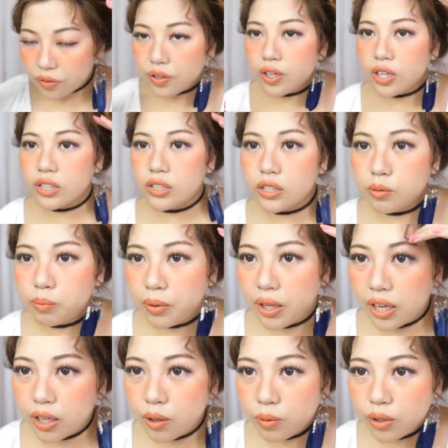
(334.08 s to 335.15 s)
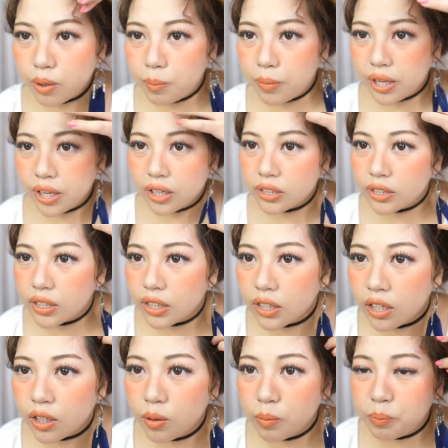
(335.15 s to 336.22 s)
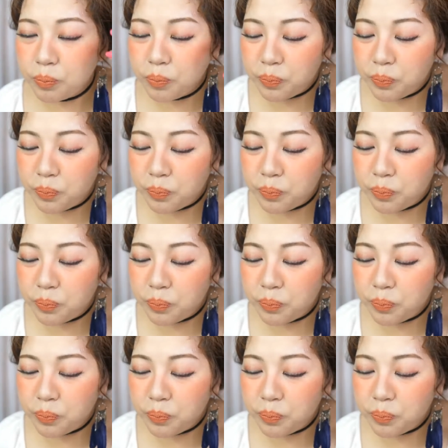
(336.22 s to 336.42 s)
You could just block it with your bangs. Like, can you...